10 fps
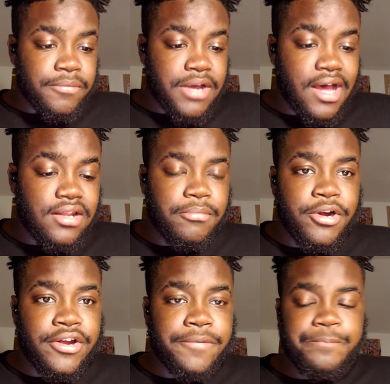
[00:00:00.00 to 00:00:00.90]
Kyler
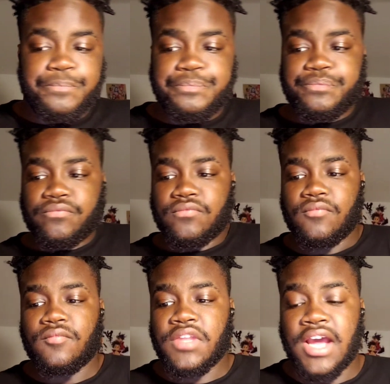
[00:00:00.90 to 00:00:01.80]
Murray
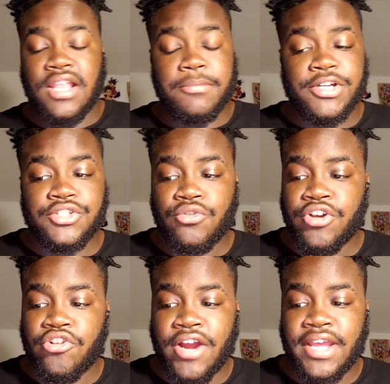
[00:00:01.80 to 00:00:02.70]
is
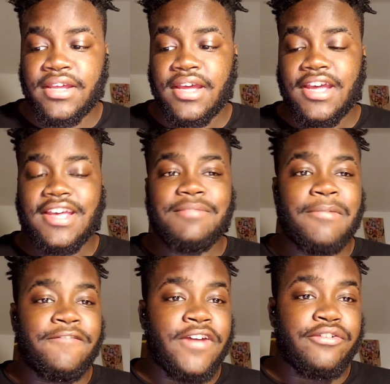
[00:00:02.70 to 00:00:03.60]
doing great.
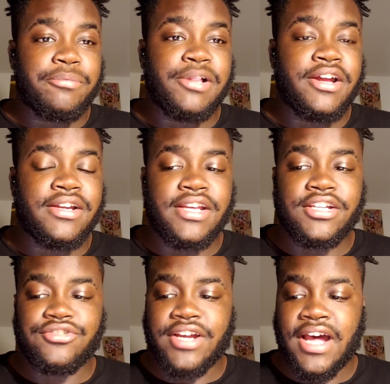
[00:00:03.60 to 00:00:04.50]
My favorite player,
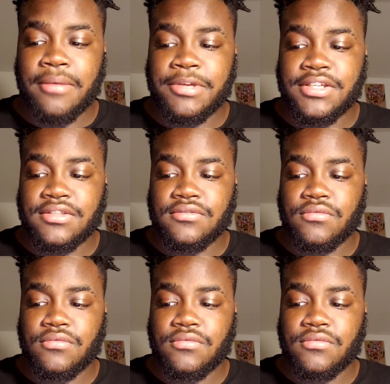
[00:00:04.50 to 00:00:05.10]
DeAndre Hopkins.